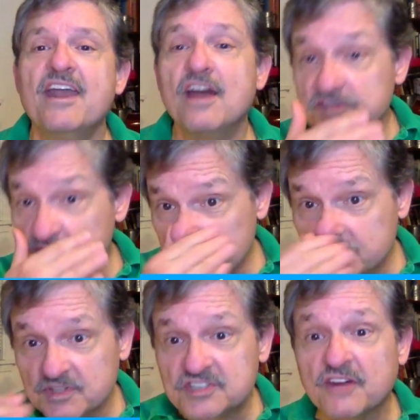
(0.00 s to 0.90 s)
and also
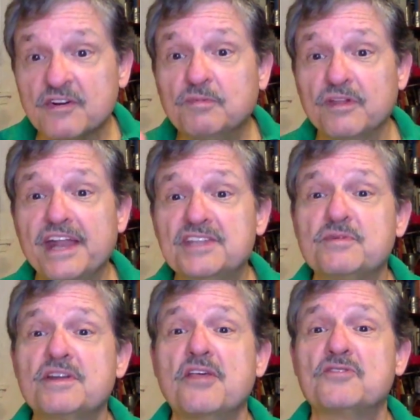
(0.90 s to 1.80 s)
as we're discovering
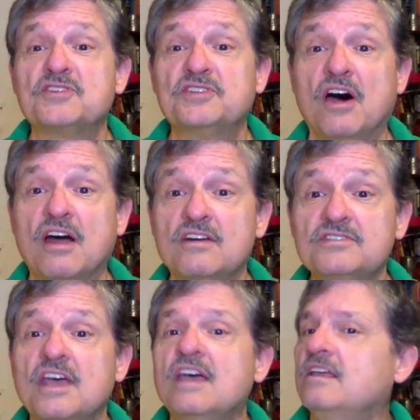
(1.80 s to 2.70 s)
planets around other stars,